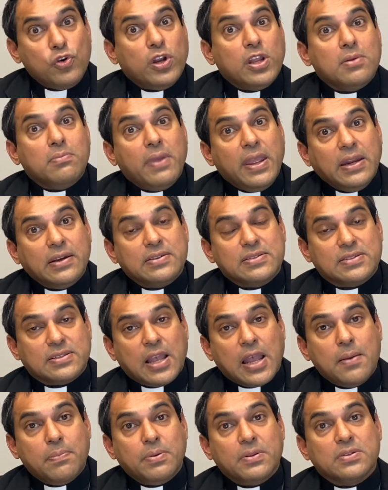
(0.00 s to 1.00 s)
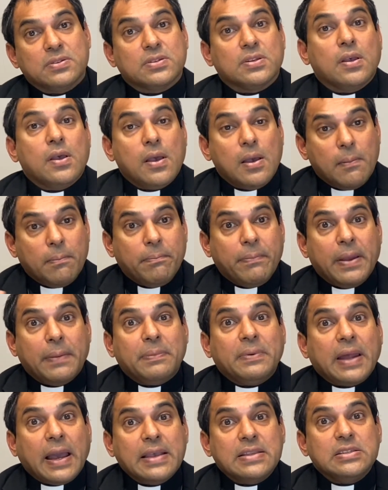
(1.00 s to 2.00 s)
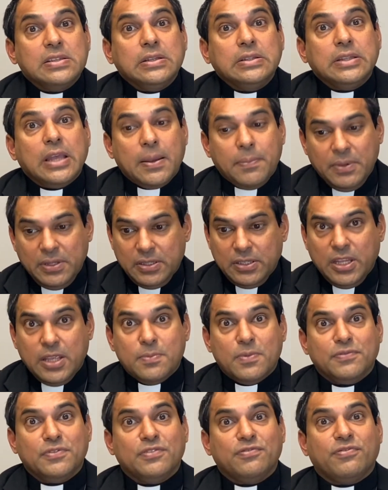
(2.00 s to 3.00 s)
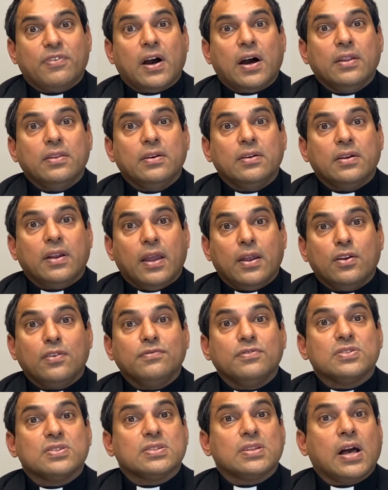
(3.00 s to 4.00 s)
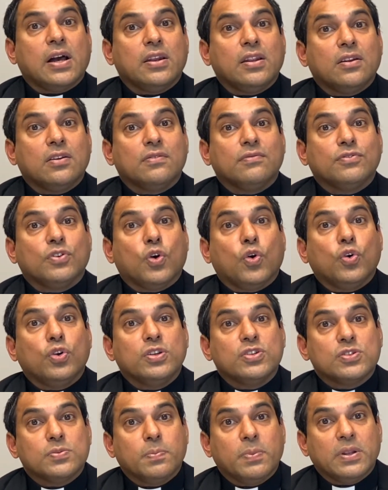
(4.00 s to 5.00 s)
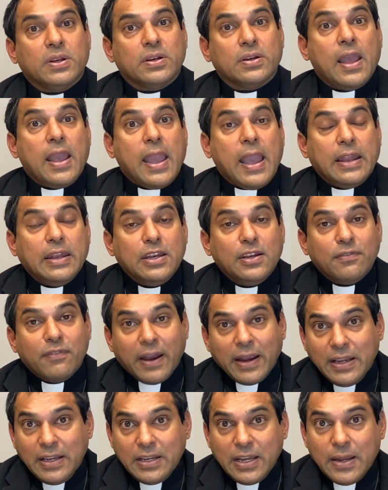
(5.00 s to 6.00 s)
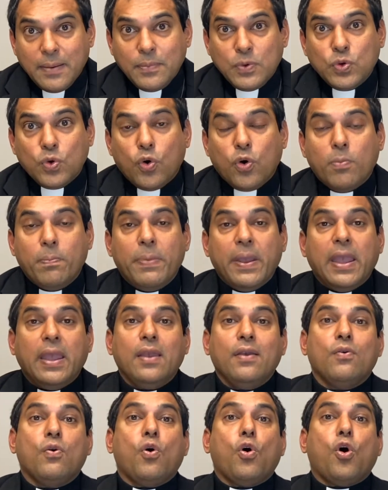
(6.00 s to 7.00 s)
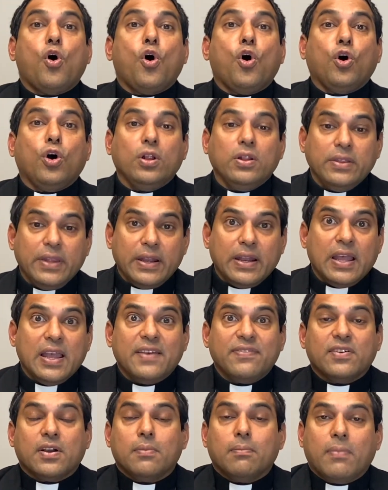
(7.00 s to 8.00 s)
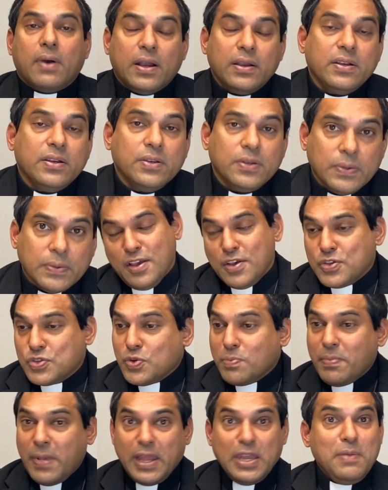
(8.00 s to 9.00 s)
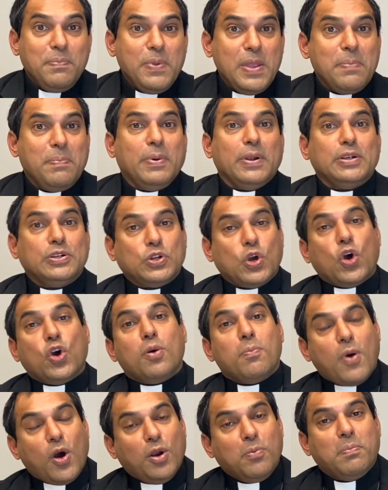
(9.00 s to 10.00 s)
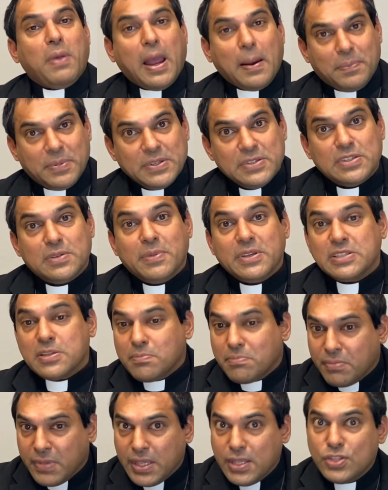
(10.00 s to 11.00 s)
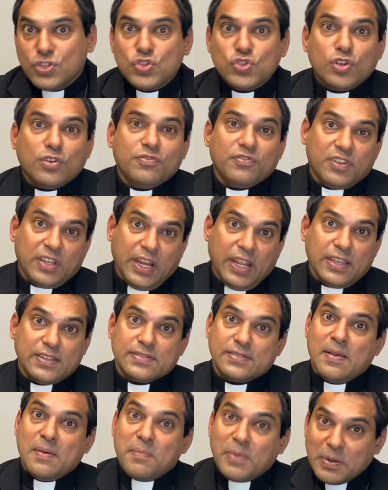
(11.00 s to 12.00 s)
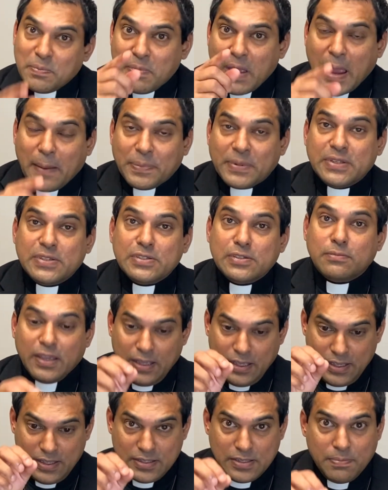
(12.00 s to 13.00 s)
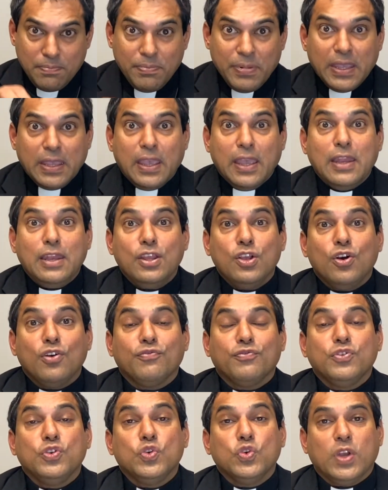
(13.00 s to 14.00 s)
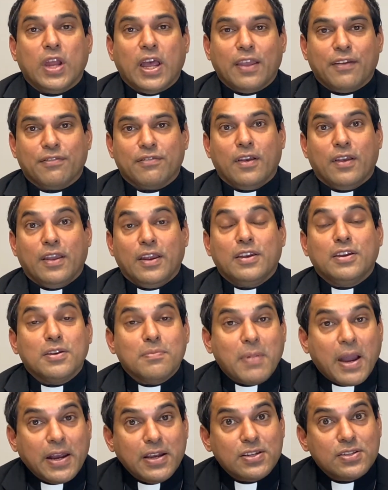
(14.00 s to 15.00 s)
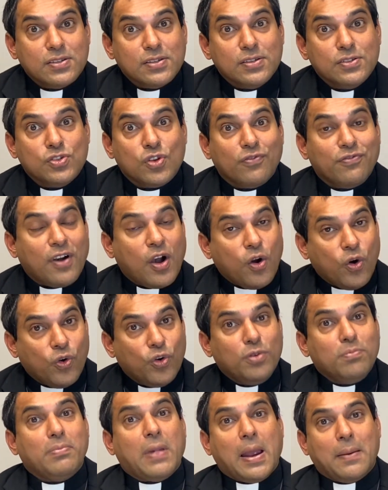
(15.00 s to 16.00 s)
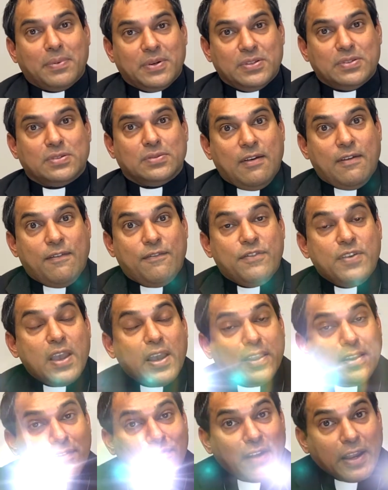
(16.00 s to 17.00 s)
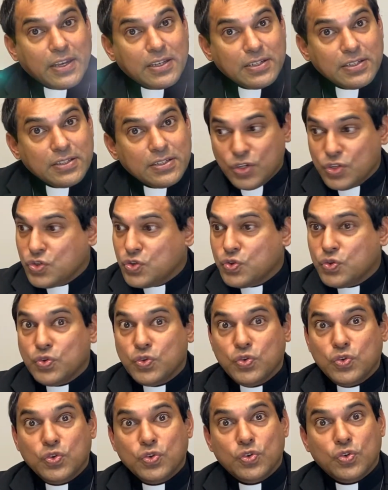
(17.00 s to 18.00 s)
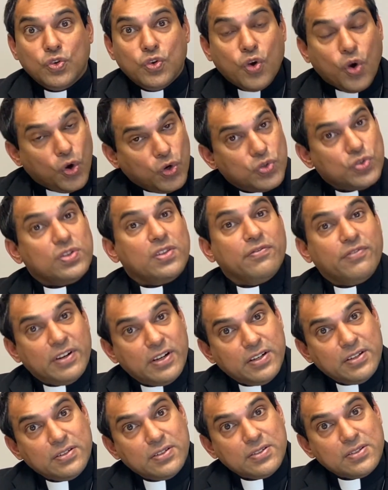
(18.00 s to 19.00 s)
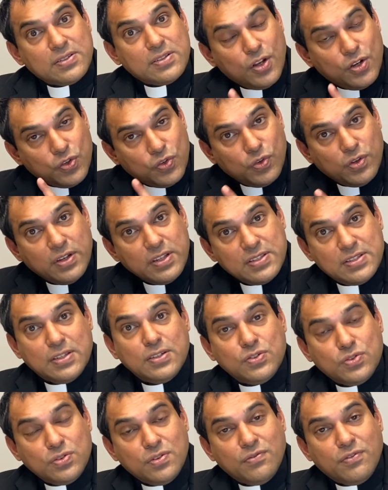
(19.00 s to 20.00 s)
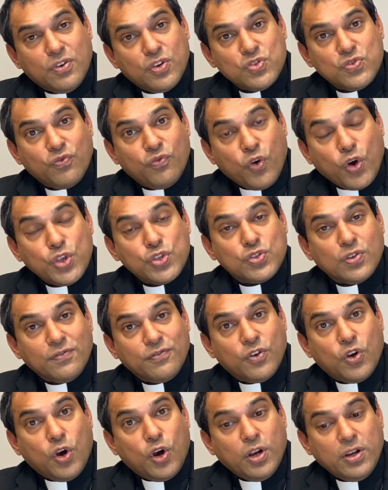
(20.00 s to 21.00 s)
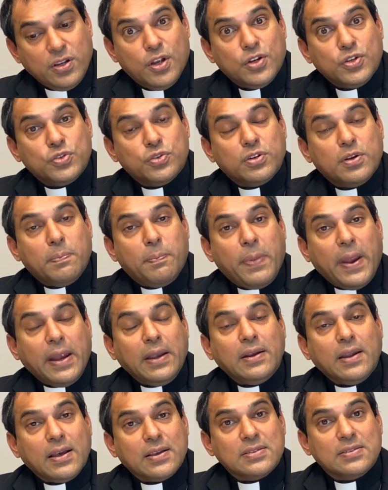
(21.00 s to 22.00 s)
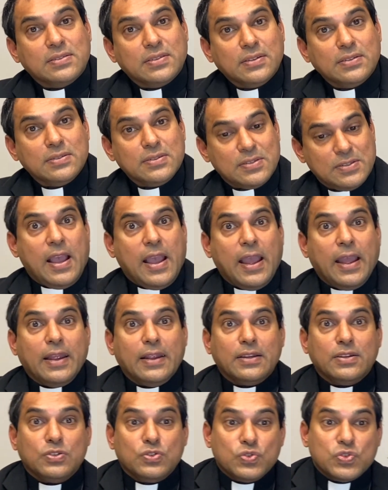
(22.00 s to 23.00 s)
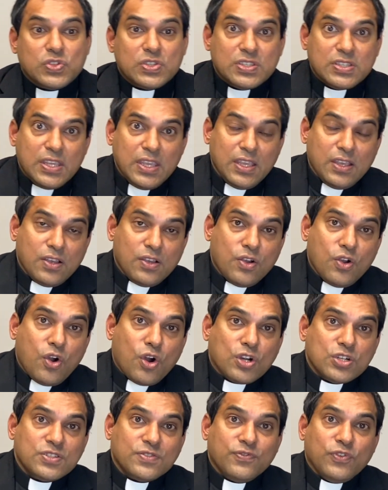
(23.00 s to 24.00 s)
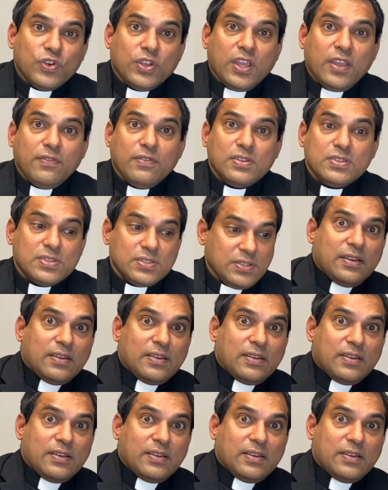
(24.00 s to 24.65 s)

and make disciples, baptizing them in the name of the Father and of the Son and of the Holy Spirit, and invite them to obey all that I have commanded you. So many people talk about baptism as a means of grace, but baptism is a beginning of new life. It reminds us of our own baptism. We are invited to go to the wilderness, to listen to the voice of God, to repent our sins and to seek God's forgiveness,